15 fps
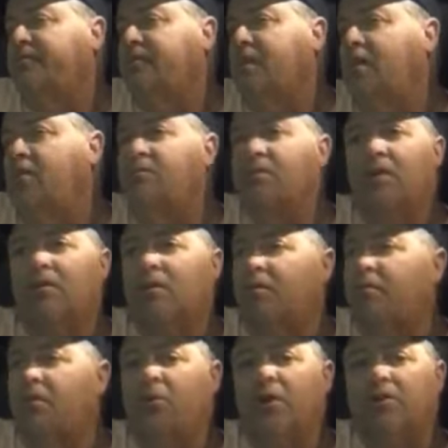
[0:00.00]
Now,
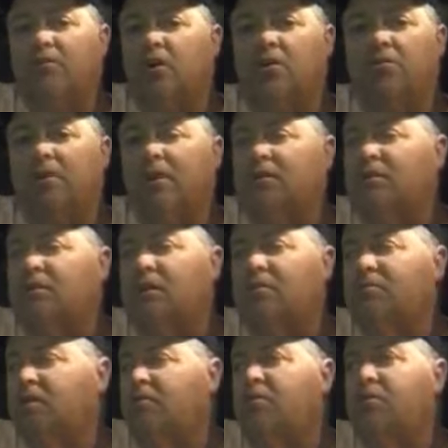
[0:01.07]
my week's all messed
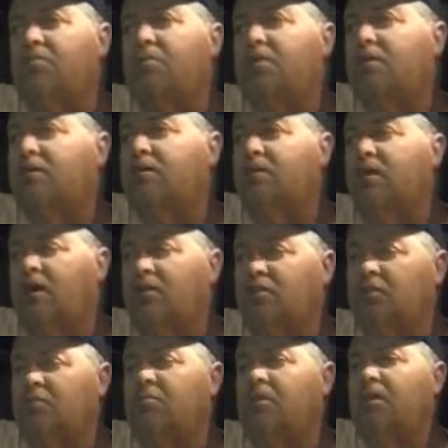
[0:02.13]
up. So I'm going to be... I
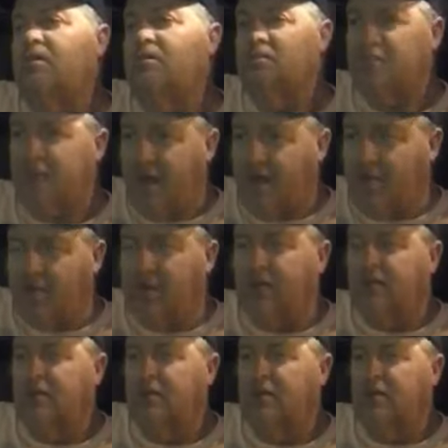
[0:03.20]
should be at the south
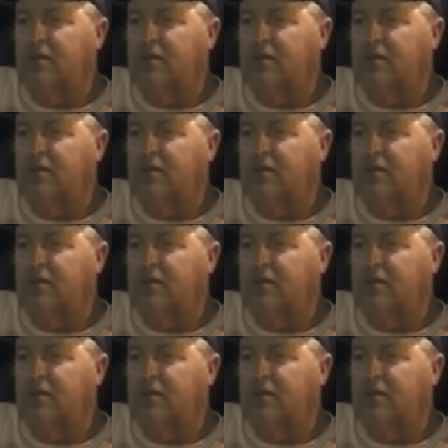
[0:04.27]
end.